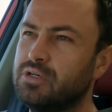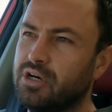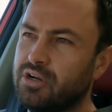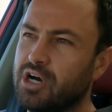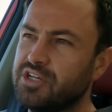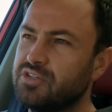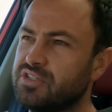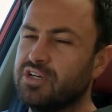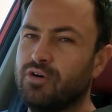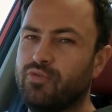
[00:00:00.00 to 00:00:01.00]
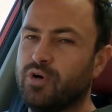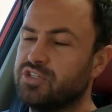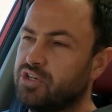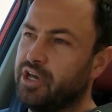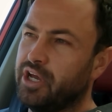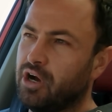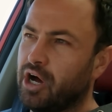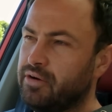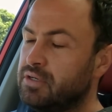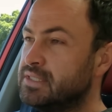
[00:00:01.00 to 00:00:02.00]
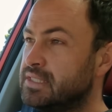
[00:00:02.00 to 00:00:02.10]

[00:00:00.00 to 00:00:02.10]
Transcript: gotta ask yourself what's going on.